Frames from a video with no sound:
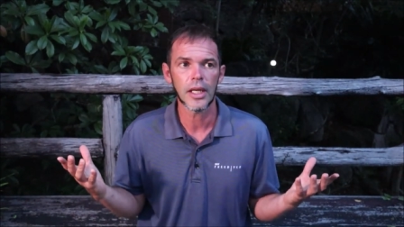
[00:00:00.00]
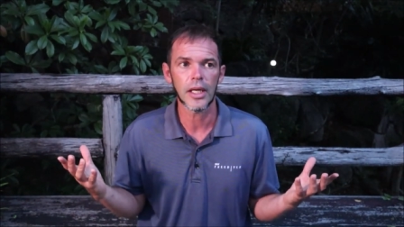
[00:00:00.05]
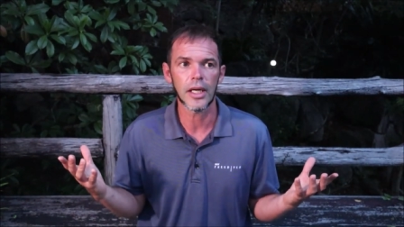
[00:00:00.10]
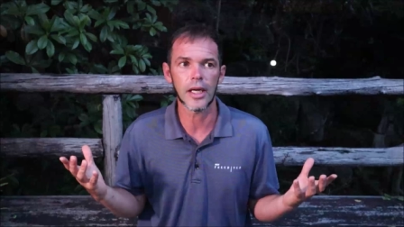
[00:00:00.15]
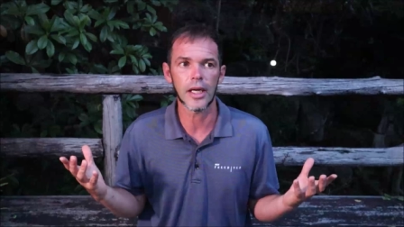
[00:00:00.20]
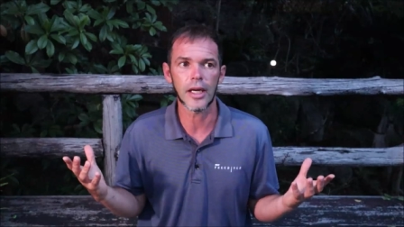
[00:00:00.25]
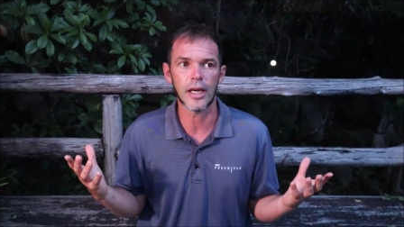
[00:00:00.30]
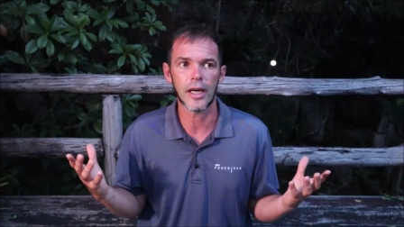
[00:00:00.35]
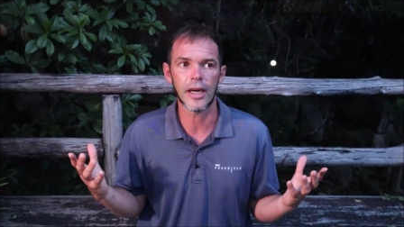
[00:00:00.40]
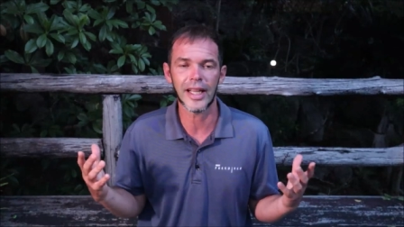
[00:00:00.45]

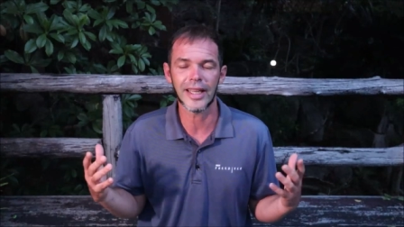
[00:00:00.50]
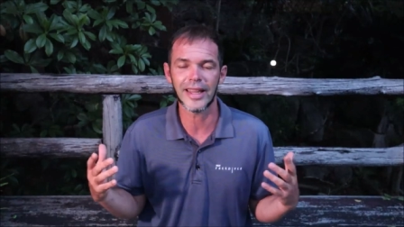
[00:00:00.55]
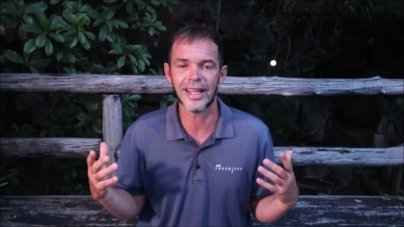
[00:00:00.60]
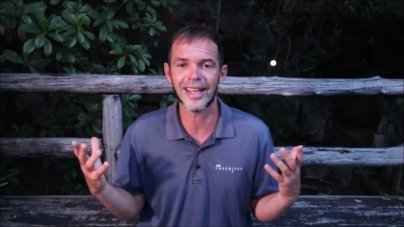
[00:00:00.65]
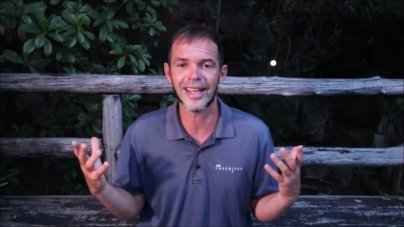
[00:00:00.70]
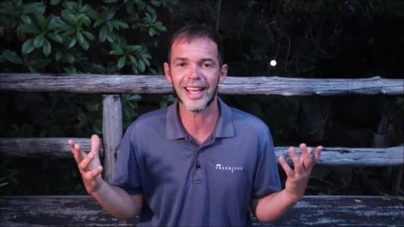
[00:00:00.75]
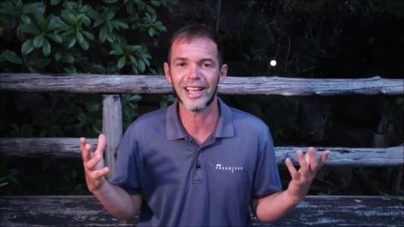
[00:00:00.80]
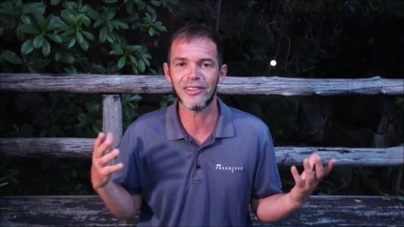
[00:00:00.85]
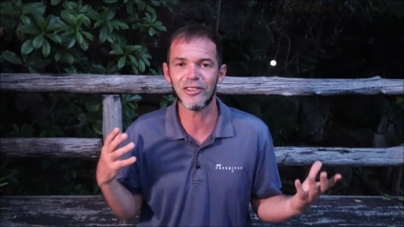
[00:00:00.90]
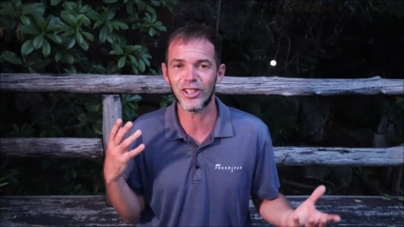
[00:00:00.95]
And
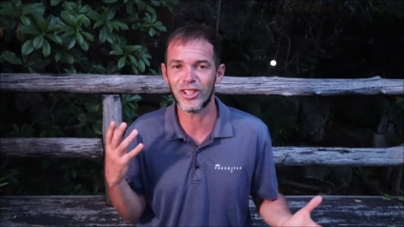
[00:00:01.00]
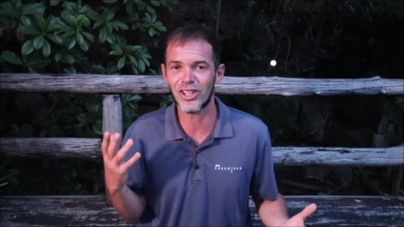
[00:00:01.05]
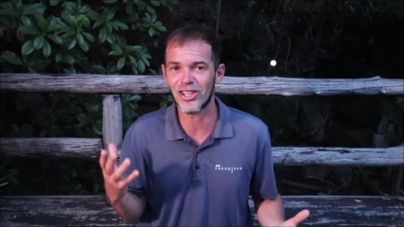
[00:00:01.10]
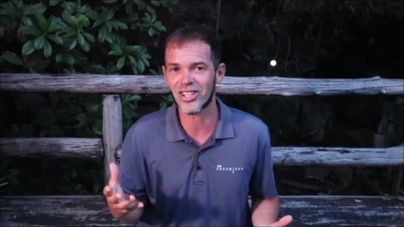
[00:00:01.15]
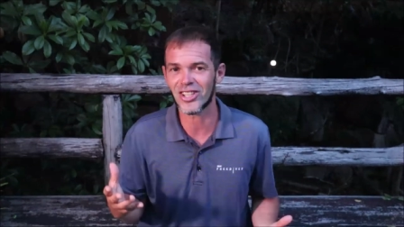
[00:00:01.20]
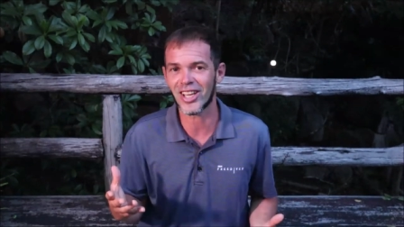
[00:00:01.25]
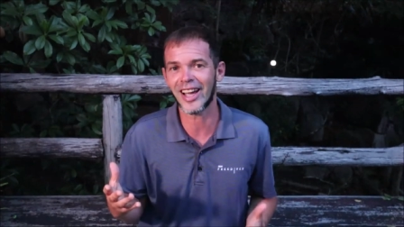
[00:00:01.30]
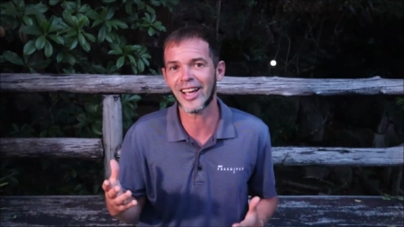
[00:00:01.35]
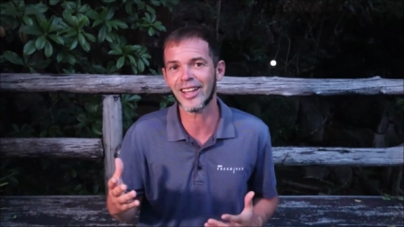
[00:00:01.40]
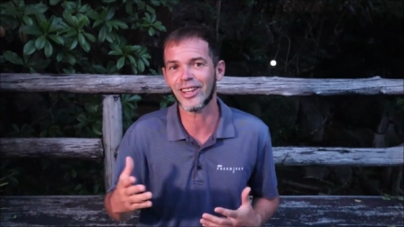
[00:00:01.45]
then I will
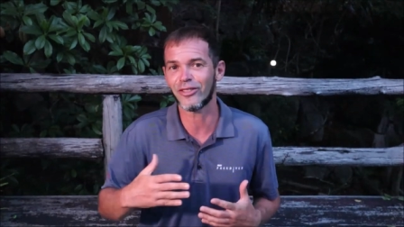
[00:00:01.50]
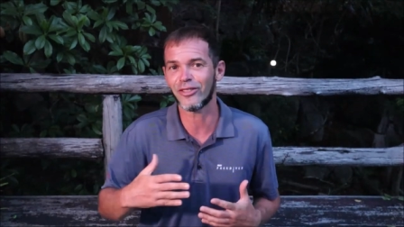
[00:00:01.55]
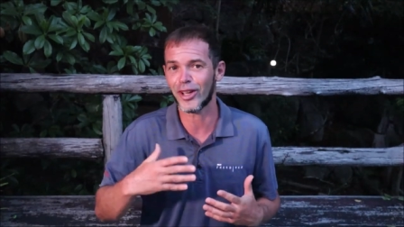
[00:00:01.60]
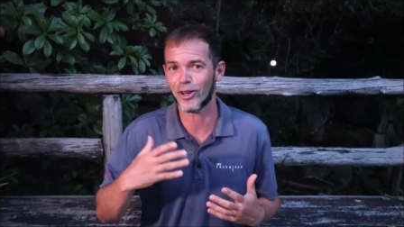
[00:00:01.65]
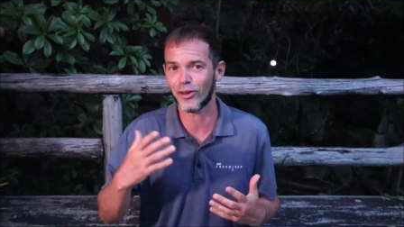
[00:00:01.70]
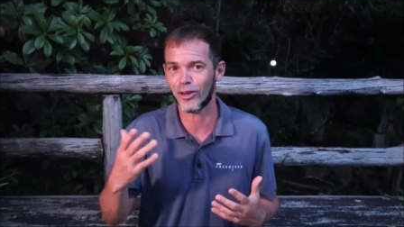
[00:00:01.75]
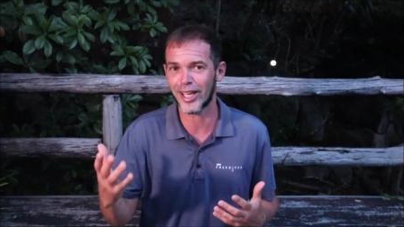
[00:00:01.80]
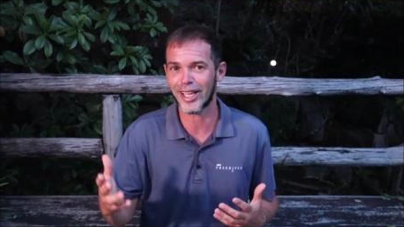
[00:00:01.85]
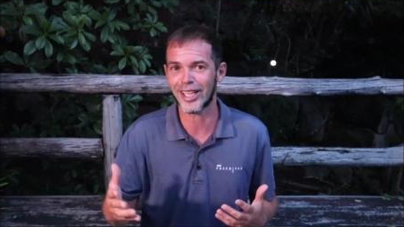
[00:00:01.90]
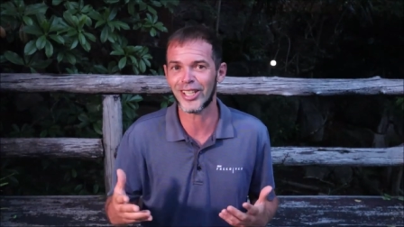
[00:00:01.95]
decide if
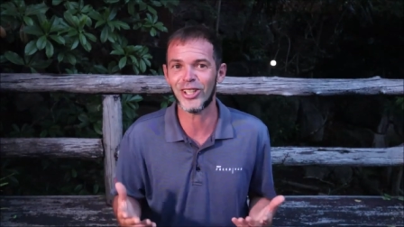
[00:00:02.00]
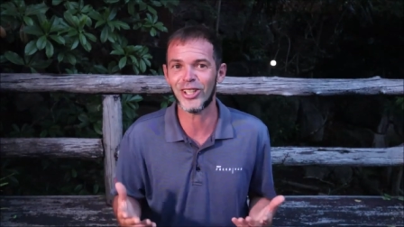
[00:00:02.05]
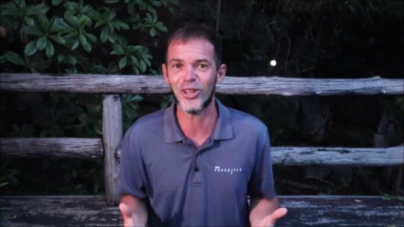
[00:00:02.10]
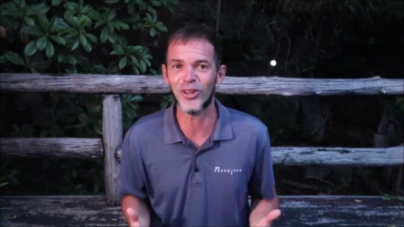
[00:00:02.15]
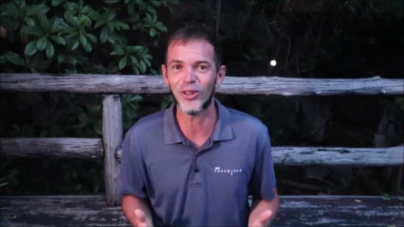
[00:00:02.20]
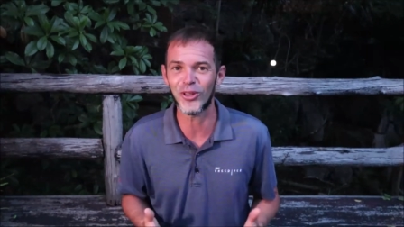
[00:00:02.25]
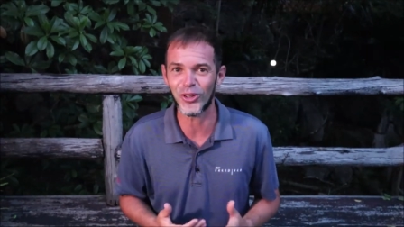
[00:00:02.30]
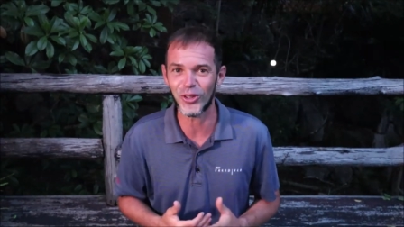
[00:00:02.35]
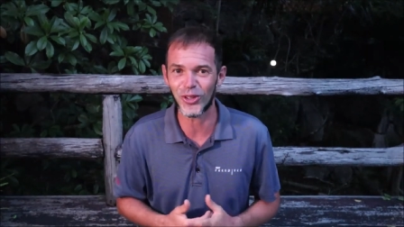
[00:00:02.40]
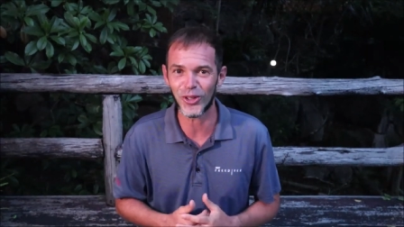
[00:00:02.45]
I'm gonna
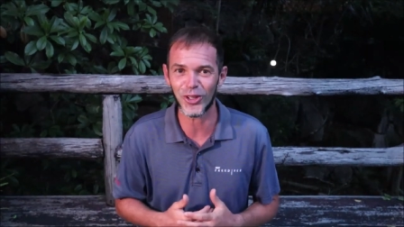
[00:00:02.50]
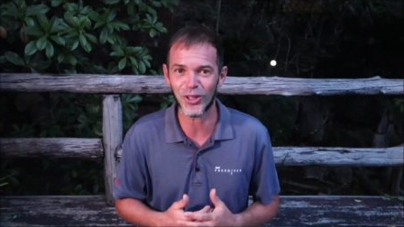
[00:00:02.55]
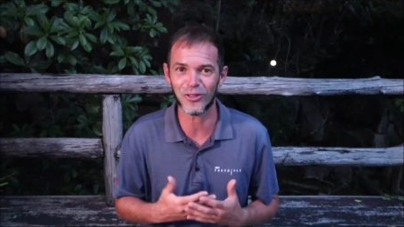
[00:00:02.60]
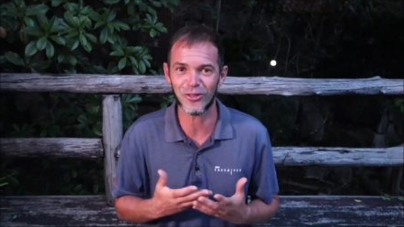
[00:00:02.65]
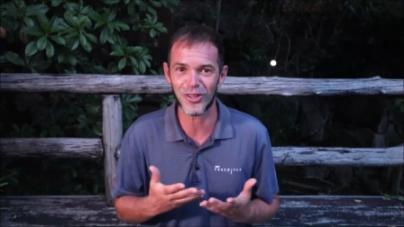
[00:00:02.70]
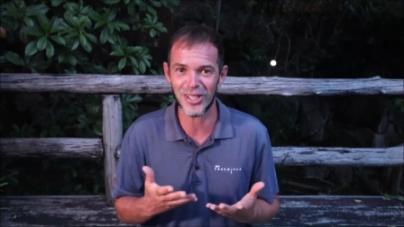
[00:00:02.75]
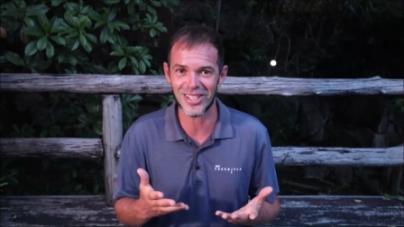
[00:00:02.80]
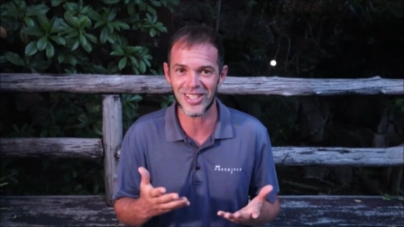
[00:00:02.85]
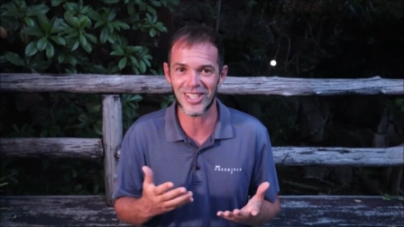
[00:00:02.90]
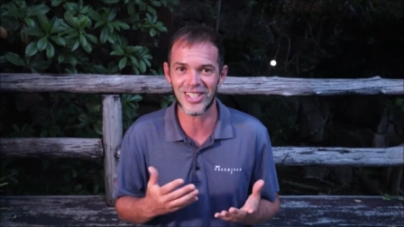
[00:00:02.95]
continue or
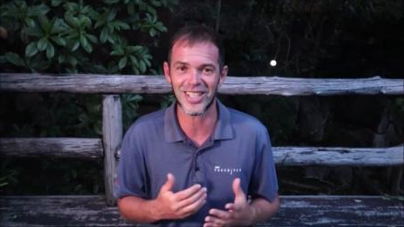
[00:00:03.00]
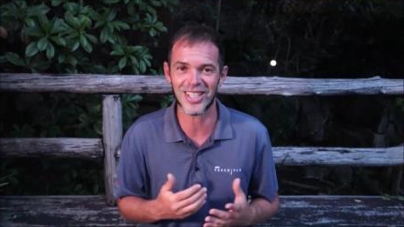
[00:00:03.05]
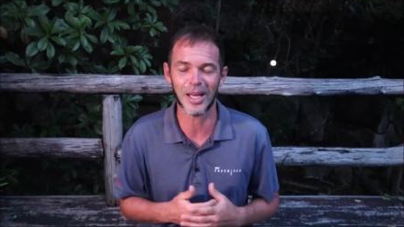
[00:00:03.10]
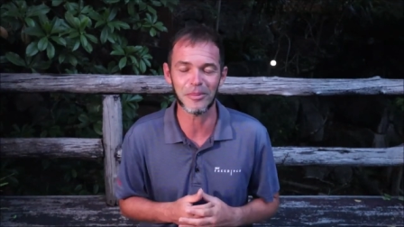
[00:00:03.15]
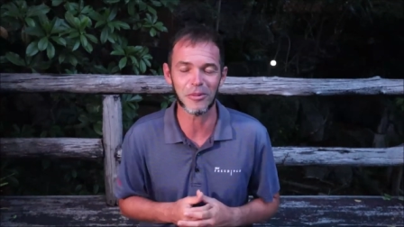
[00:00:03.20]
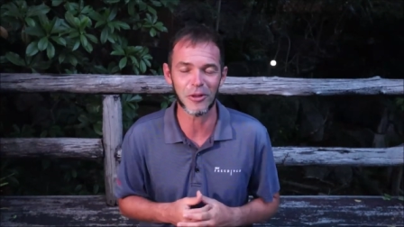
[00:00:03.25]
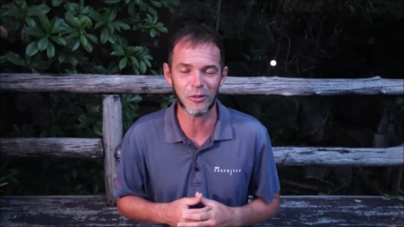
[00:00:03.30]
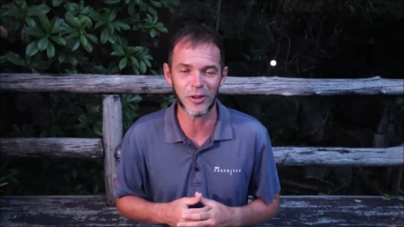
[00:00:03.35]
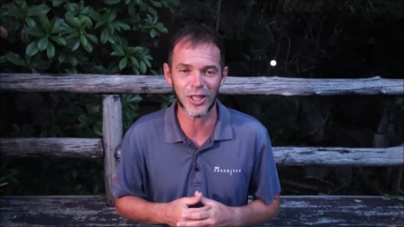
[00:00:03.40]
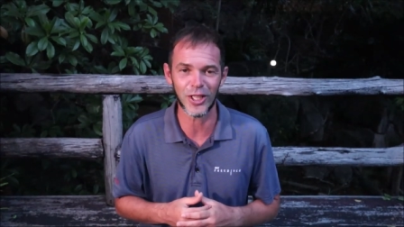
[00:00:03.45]
not with this
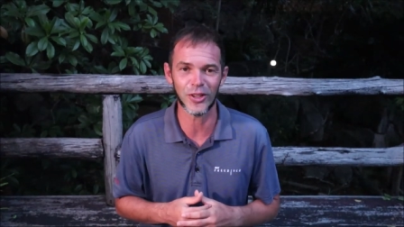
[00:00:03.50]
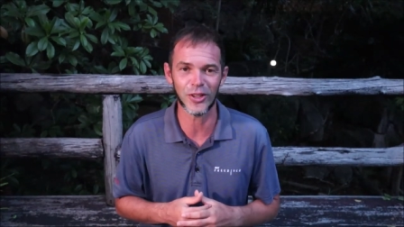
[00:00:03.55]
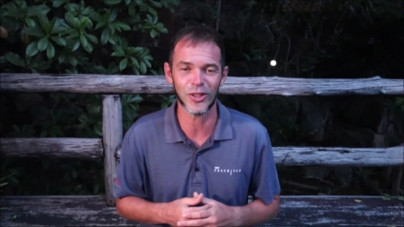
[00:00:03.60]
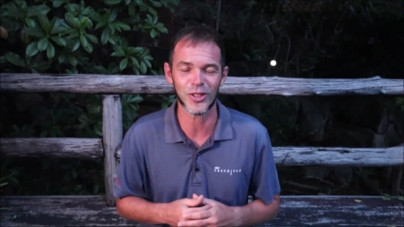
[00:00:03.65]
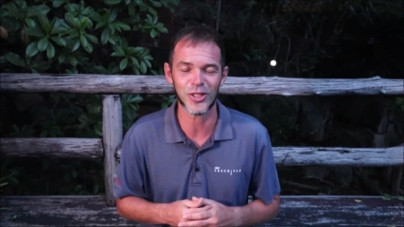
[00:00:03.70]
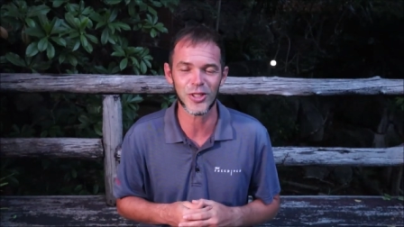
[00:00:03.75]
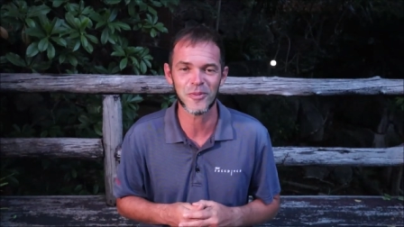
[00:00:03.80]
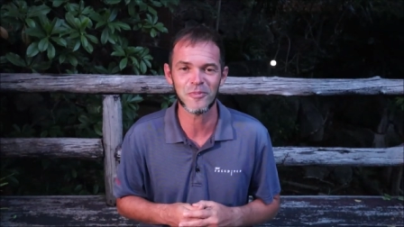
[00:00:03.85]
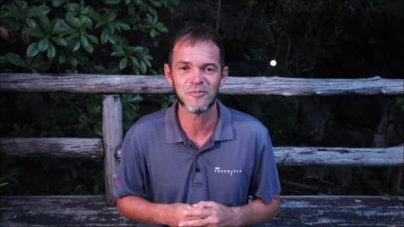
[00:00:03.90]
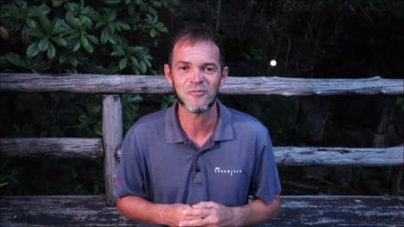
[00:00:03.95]
type of
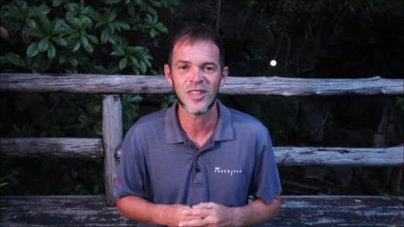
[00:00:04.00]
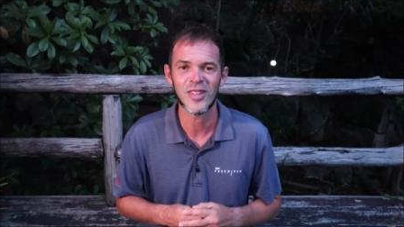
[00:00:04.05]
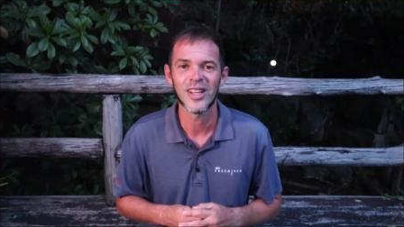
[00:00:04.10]
videos.